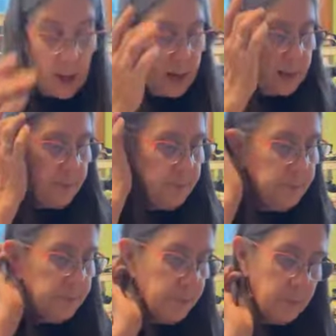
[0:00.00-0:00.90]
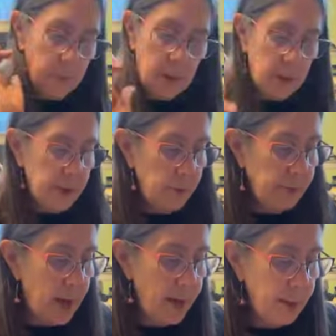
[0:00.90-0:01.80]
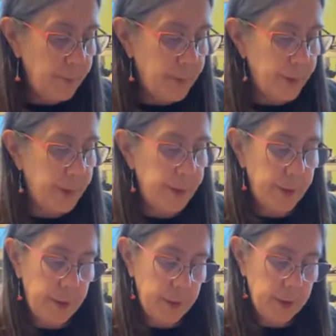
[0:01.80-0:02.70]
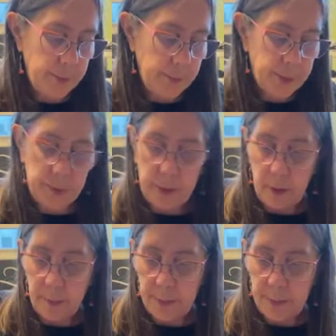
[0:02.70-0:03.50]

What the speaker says: All right. So we've got our burr. Here's our burr.